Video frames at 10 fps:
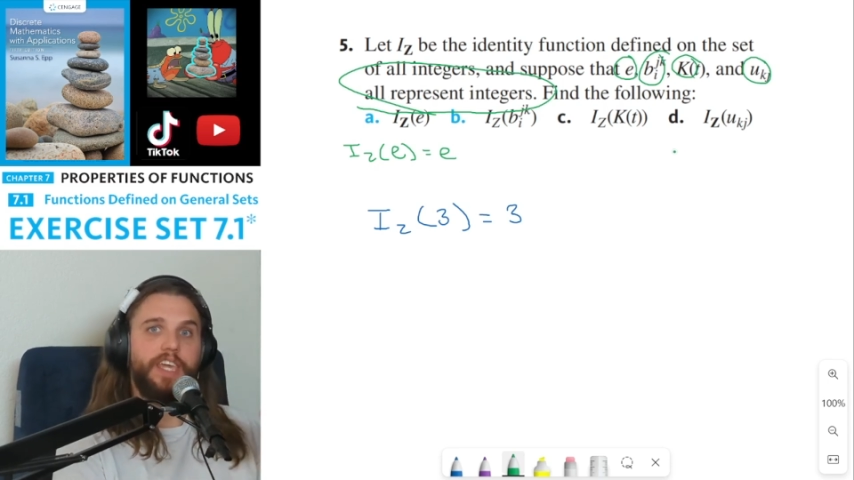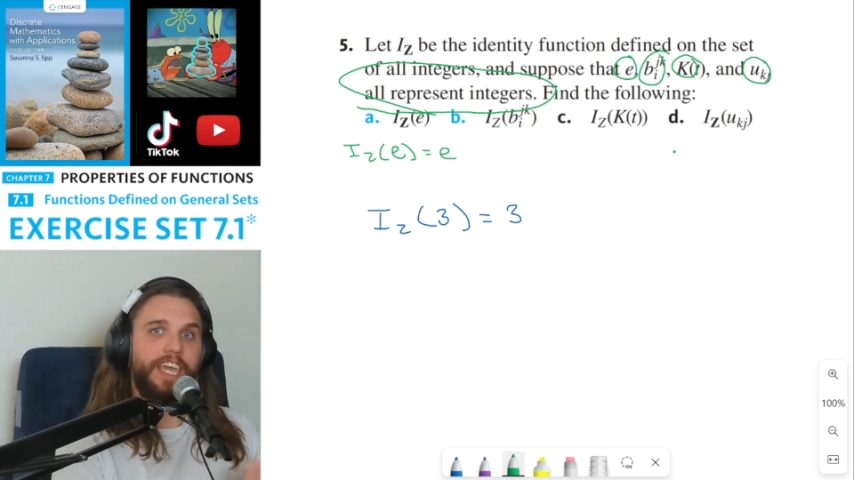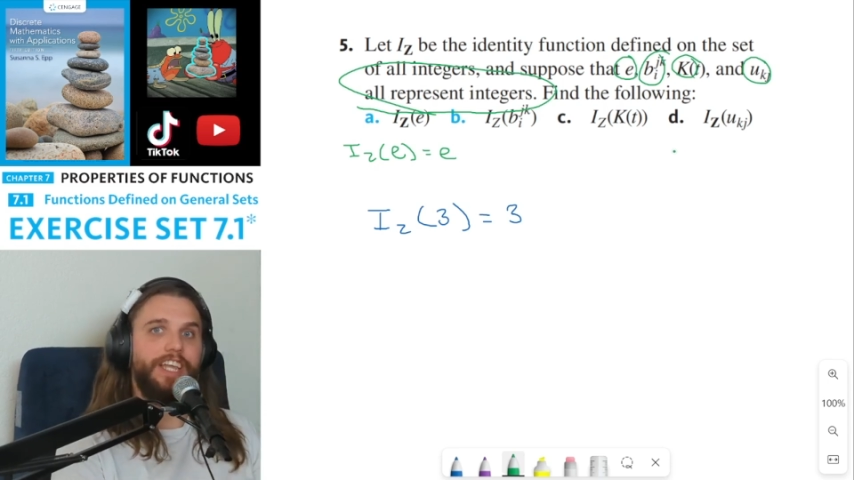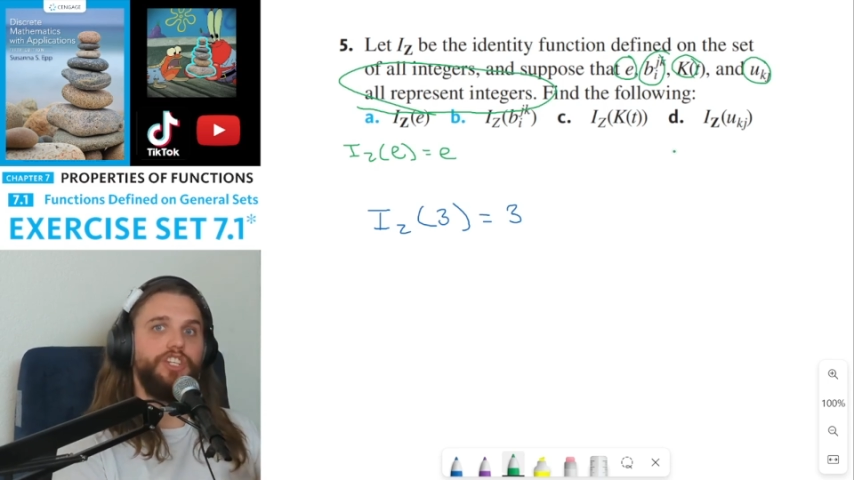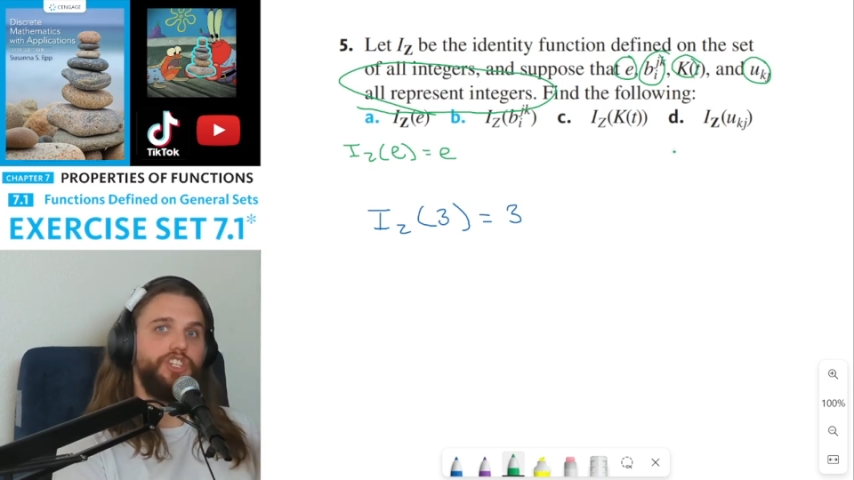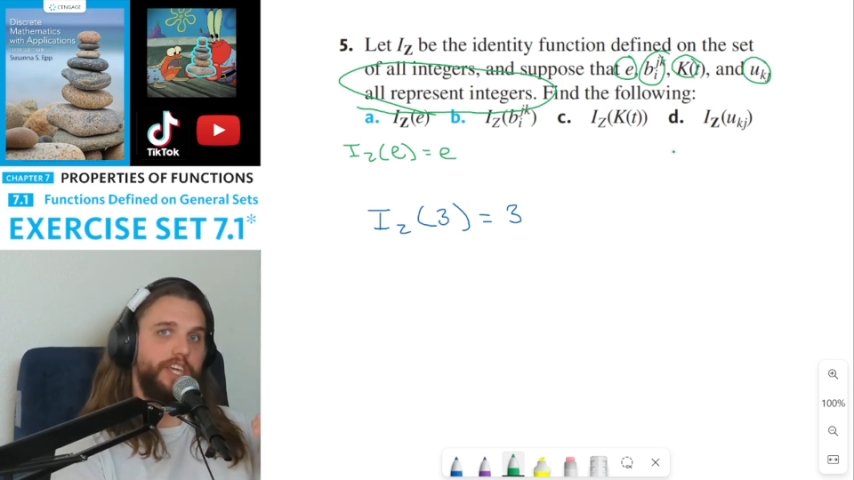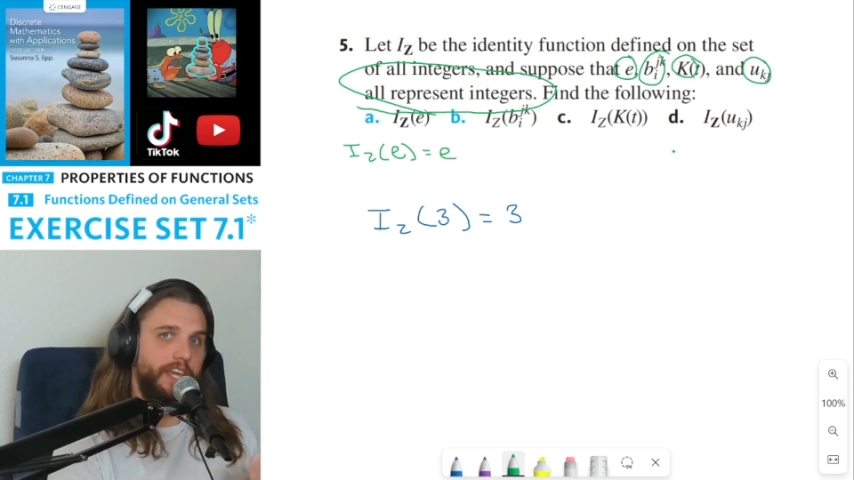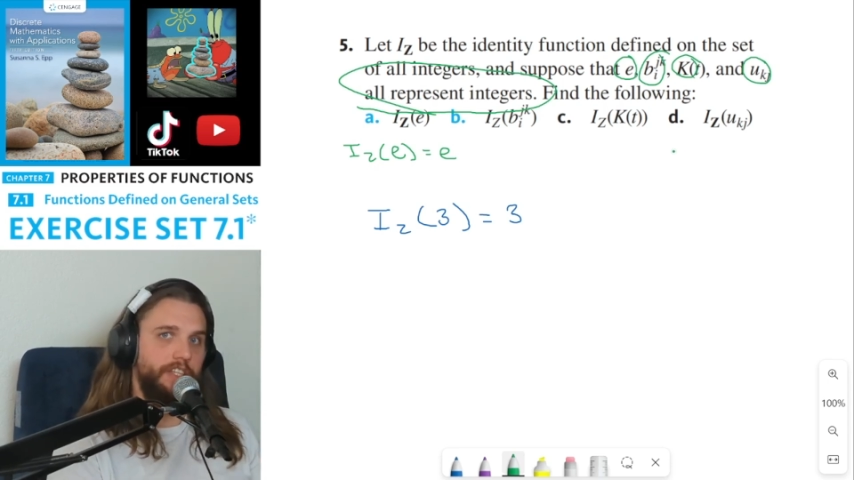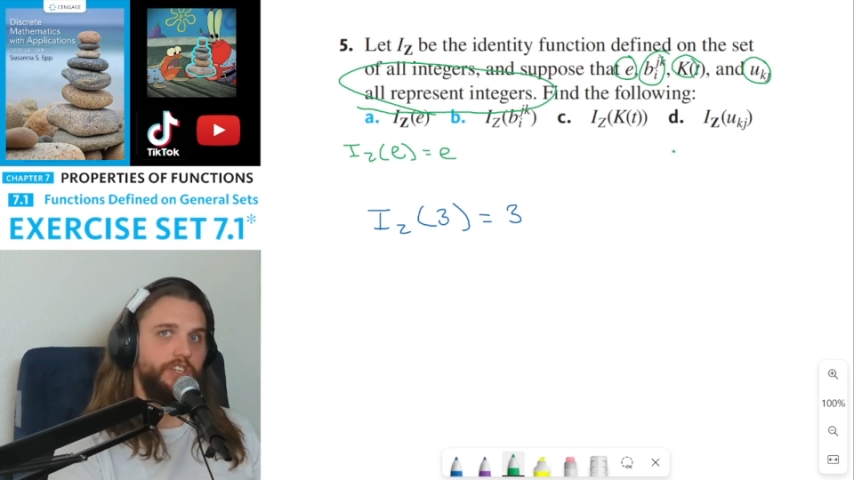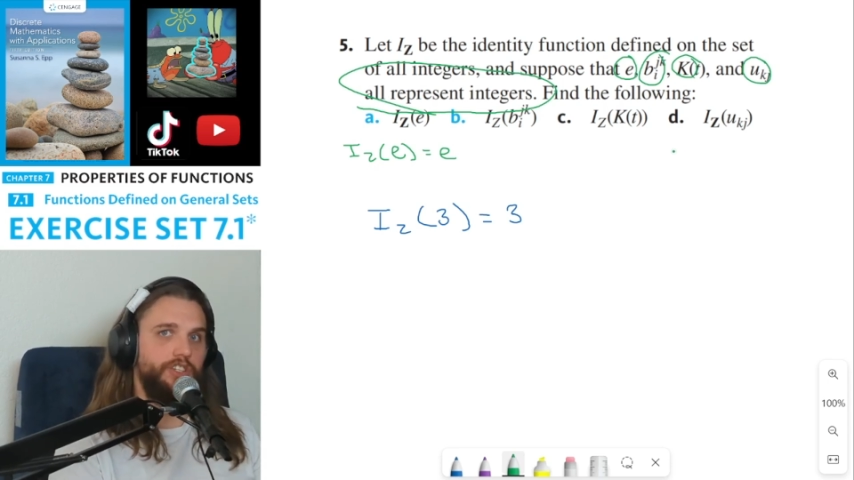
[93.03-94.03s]
each
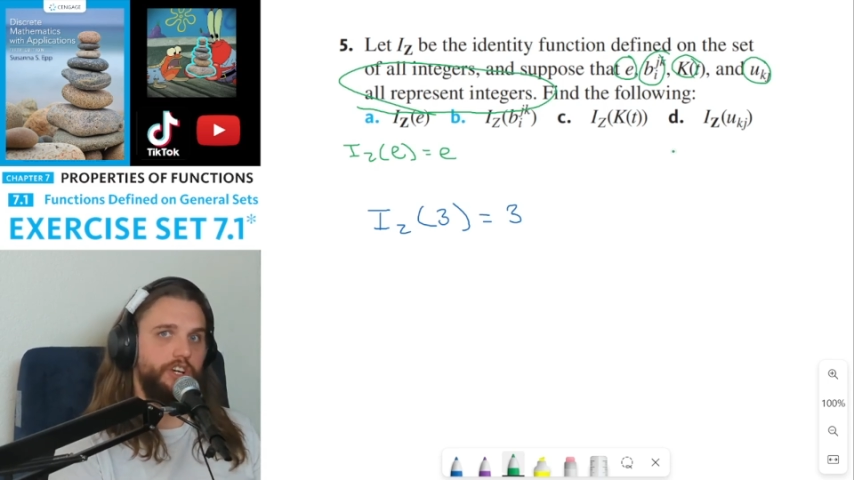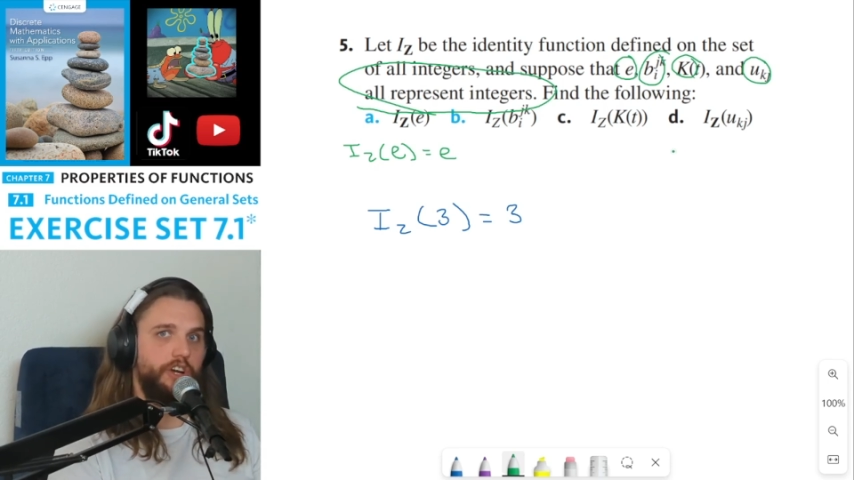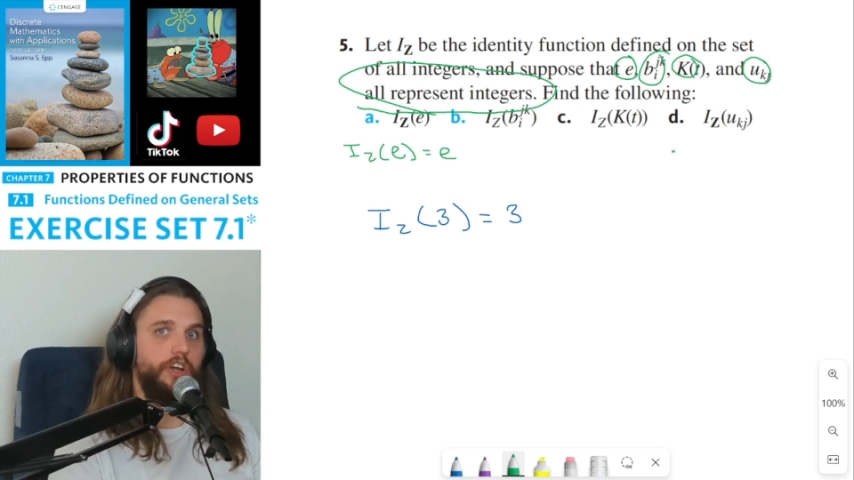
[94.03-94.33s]
integer